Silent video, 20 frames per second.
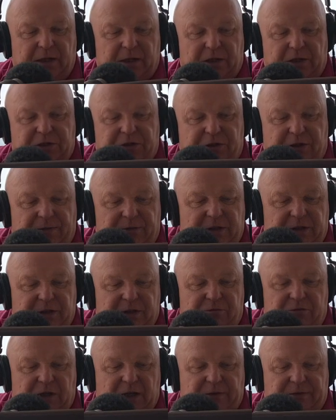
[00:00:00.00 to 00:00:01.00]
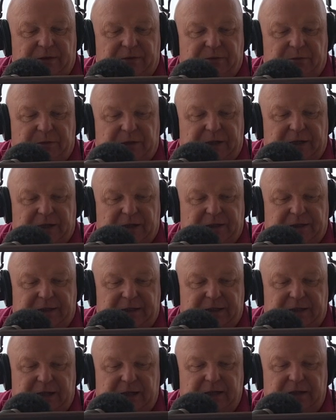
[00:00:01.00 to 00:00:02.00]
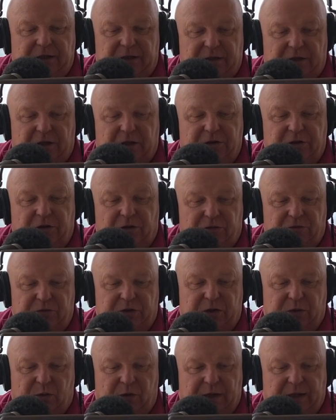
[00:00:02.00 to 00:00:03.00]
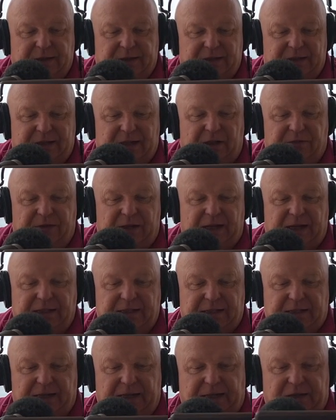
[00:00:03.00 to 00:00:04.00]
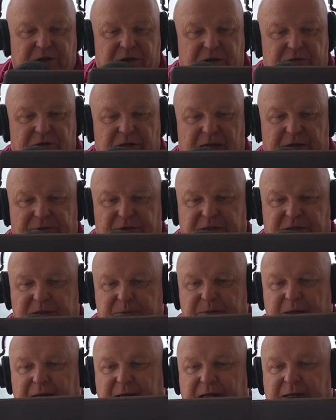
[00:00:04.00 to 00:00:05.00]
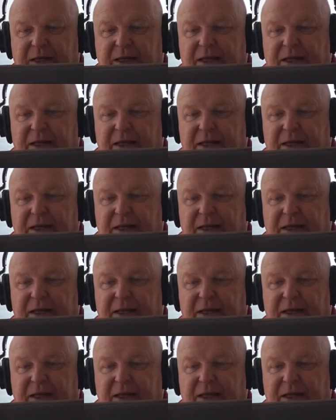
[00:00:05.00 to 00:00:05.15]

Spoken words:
Travellers arriving from the United Kingdom are not required to self-isolate on arrival in Spain.